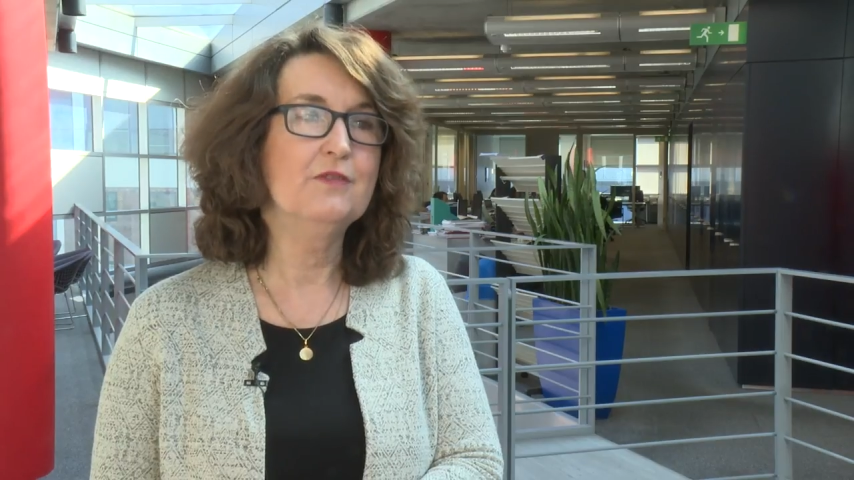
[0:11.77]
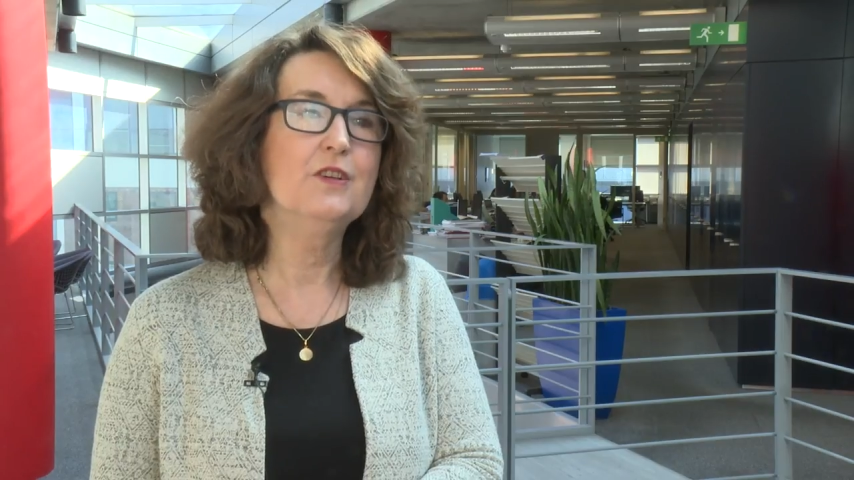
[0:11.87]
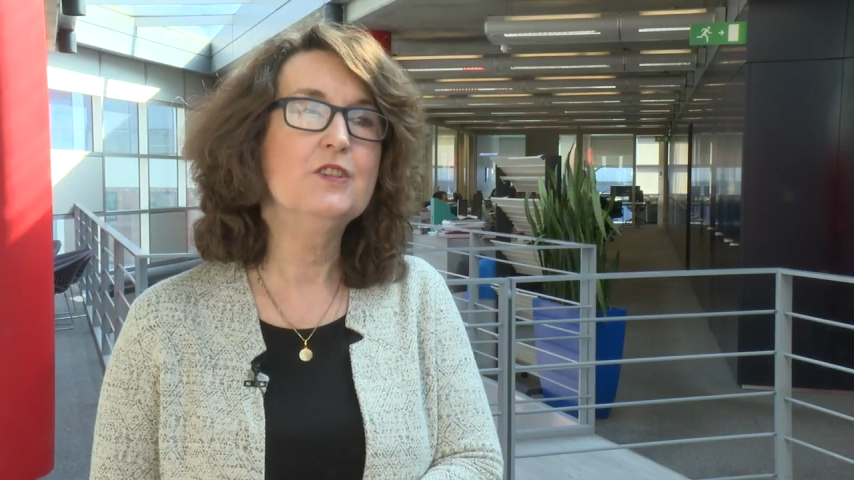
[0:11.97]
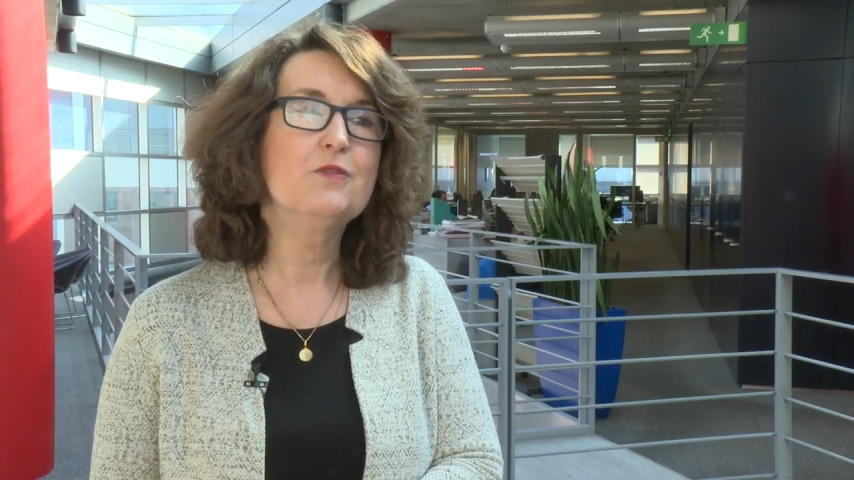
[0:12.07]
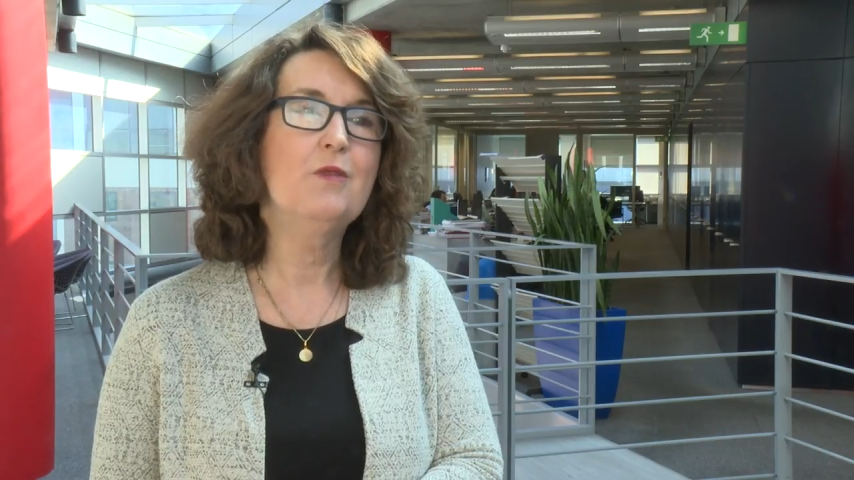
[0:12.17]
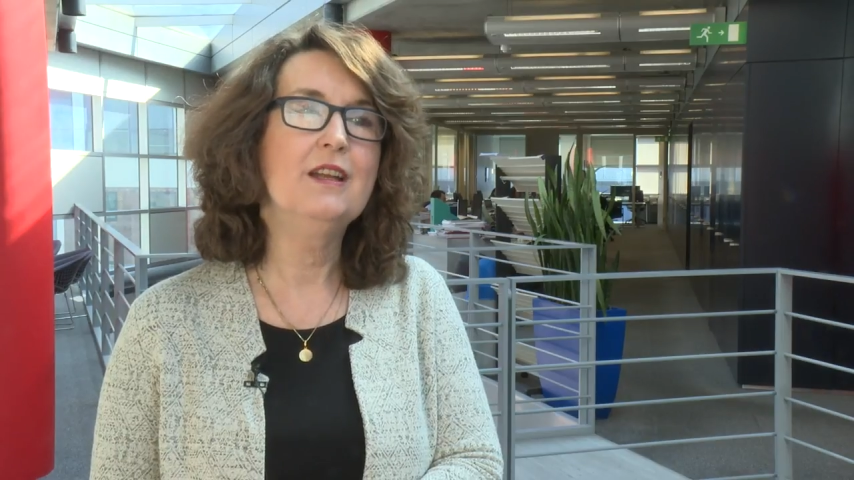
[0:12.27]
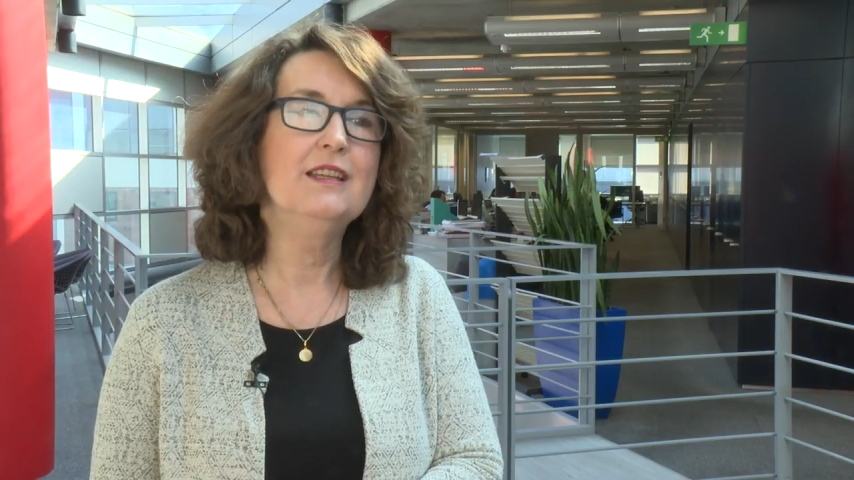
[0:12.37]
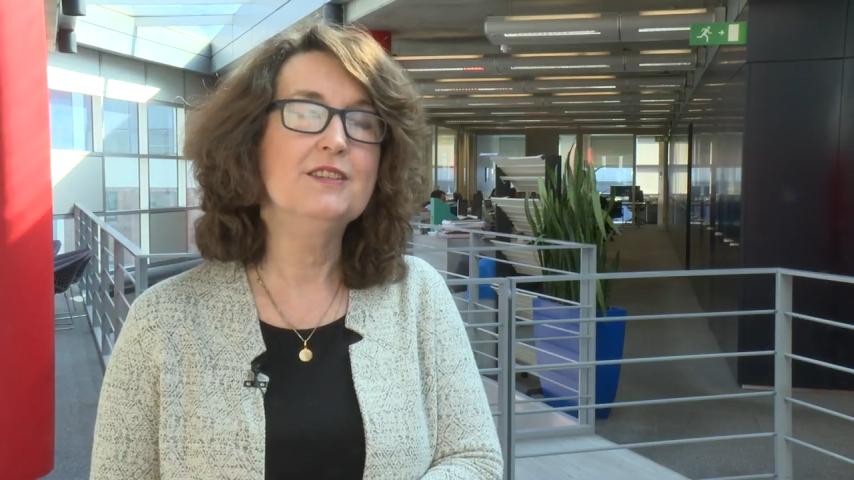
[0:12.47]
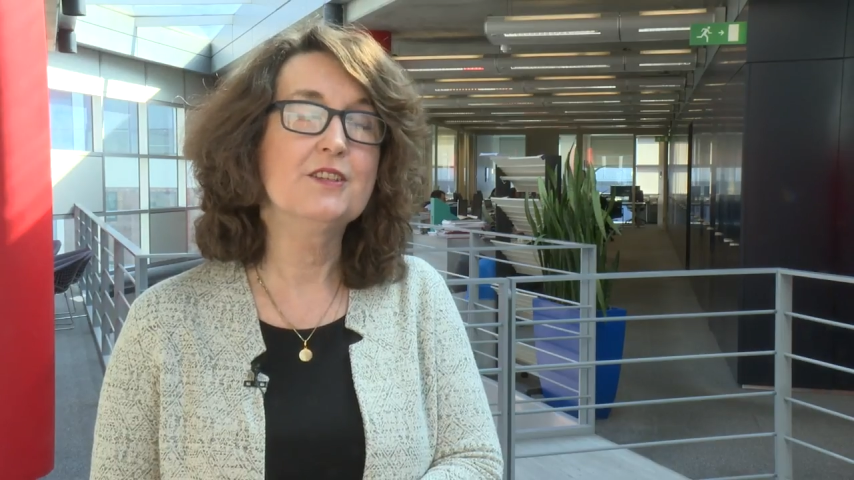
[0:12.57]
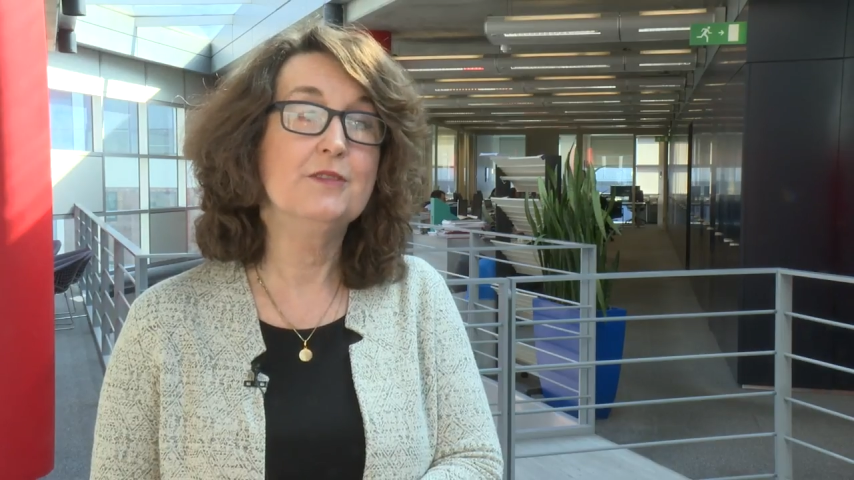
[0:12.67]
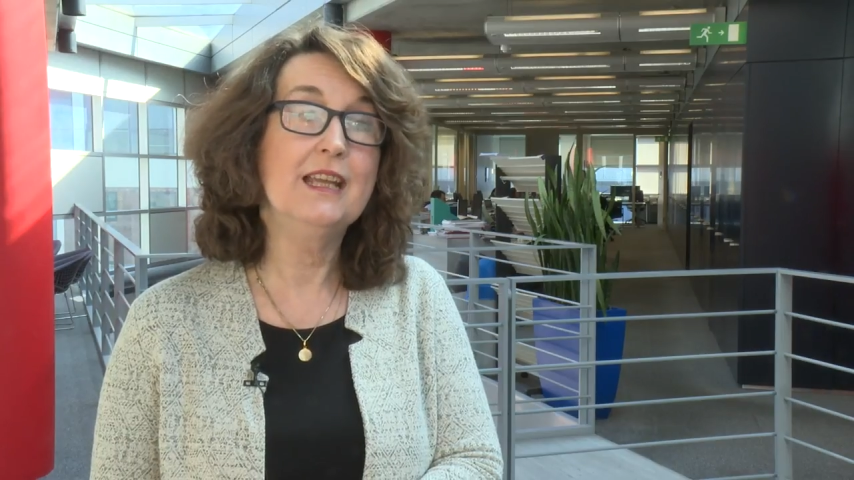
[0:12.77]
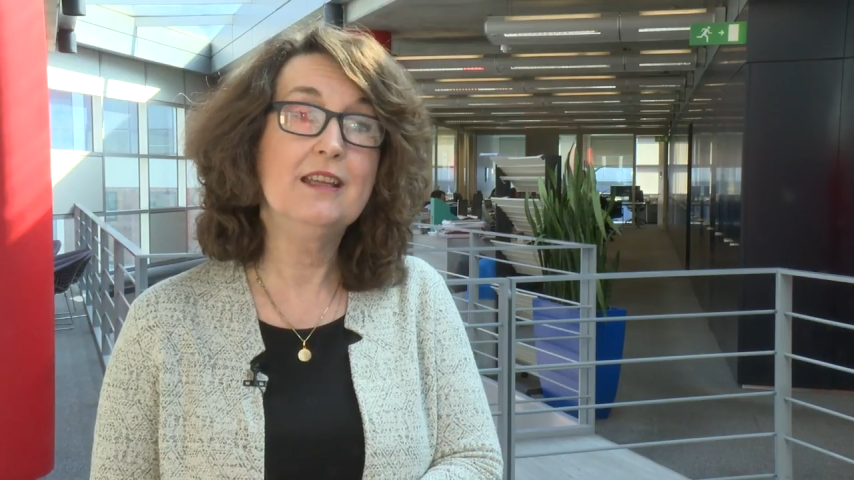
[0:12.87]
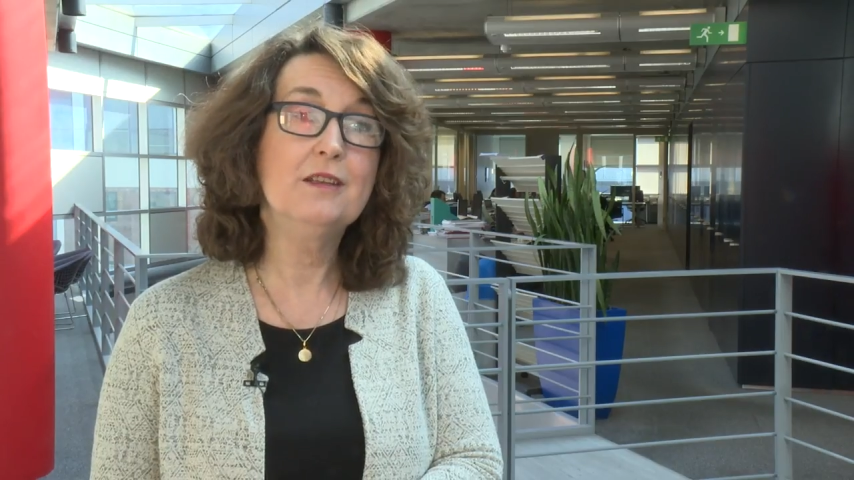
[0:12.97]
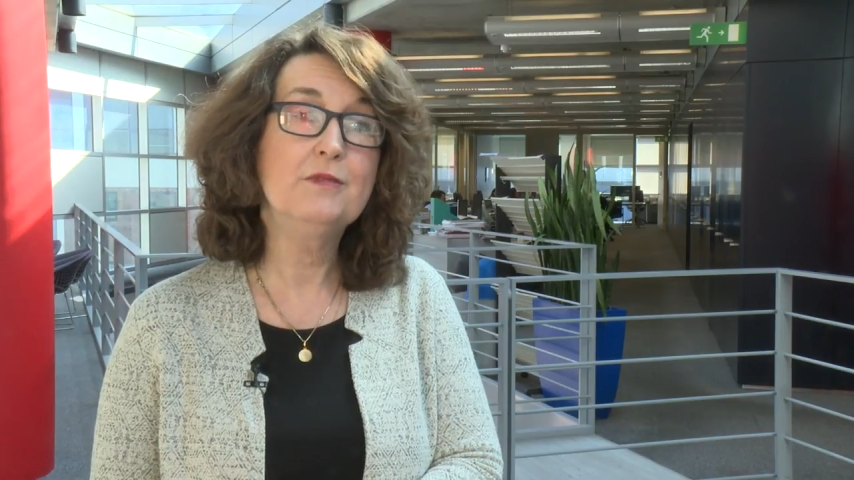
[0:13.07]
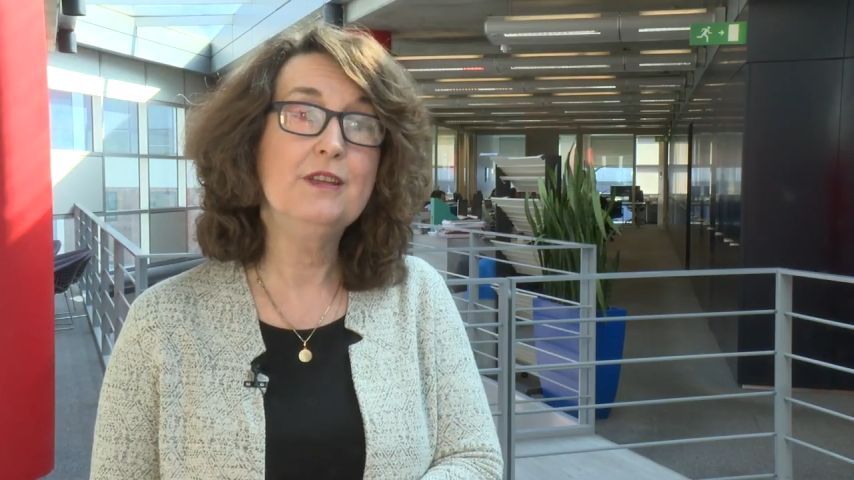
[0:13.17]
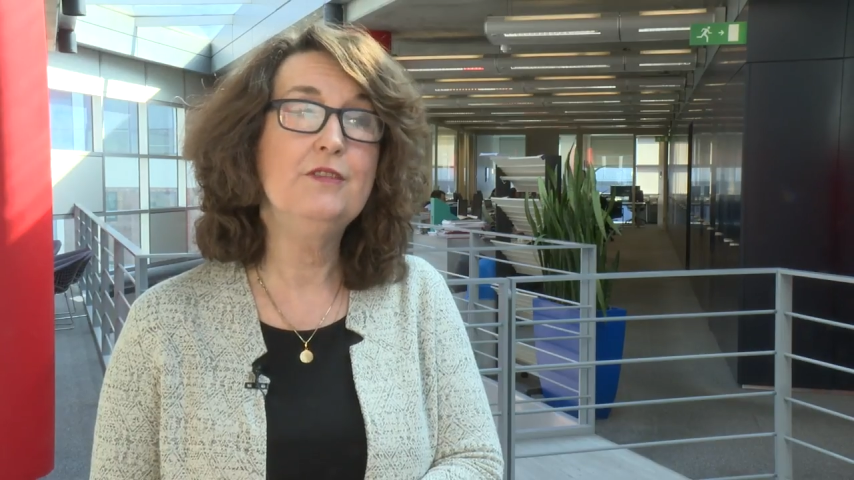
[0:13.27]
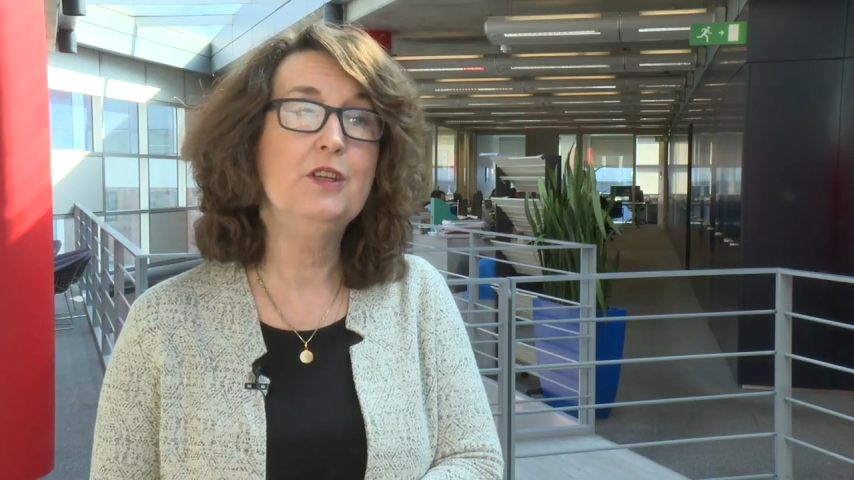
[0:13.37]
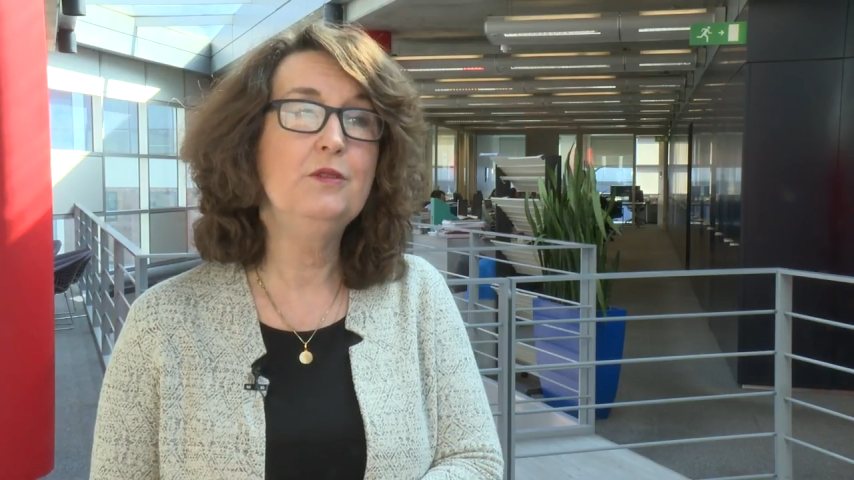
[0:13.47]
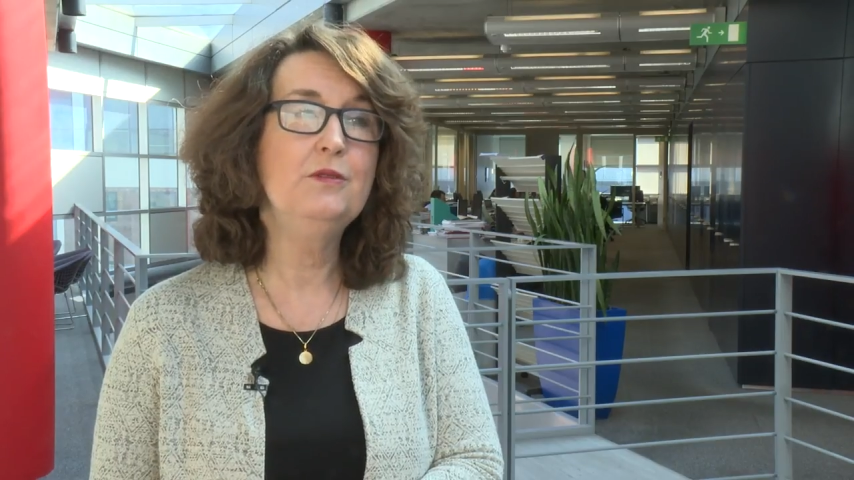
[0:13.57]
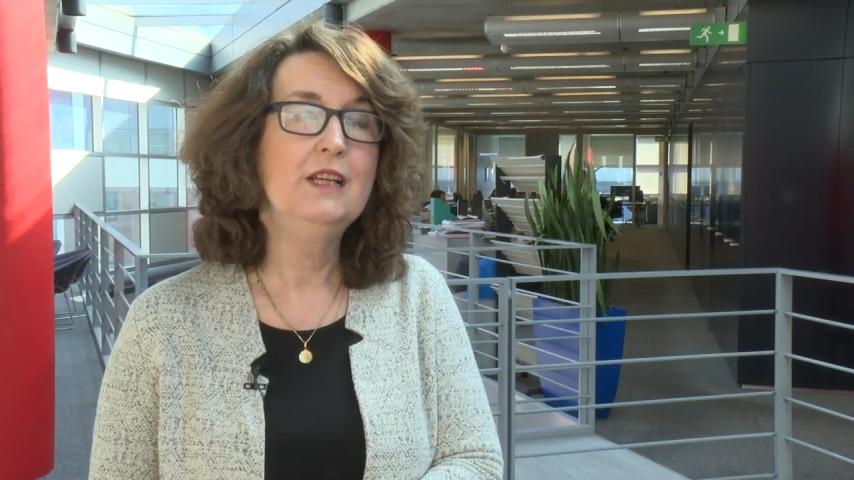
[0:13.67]
The first one is curriculum
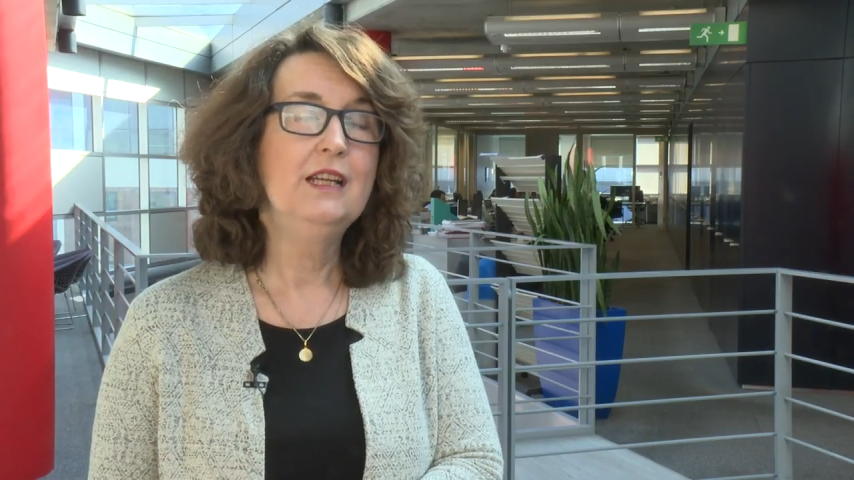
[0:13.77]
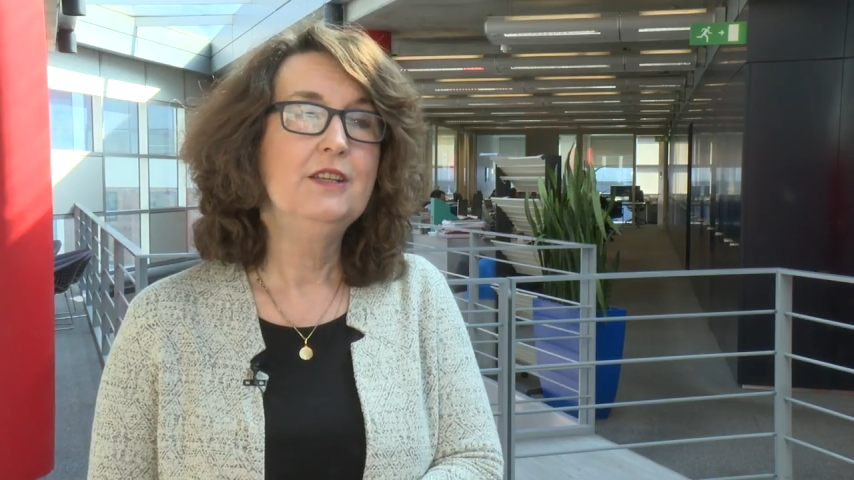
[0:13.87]
review